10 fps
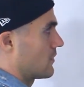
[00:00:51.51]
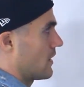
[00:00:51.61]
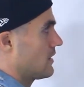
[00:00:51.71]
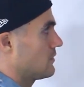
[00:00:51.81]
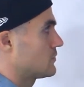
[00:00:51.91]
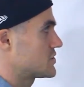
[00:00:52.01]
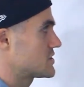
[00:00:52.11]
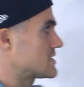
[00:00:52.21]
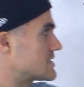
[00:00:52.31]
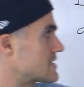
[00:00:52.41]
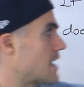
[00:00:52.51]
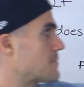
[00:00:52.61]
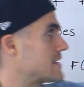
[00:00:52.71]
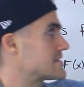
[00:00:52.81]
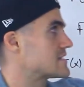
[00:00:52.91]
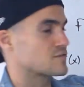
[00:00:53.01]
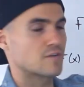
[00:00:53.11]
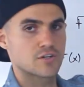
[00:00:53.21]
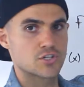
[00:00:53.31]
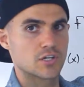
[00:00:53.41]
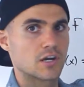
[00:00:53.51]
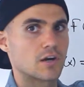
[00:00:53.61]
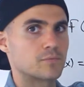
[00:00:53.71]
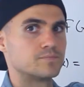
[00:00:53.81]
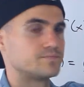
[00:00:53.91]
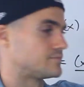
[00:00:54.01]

right? Which is the same as this function here.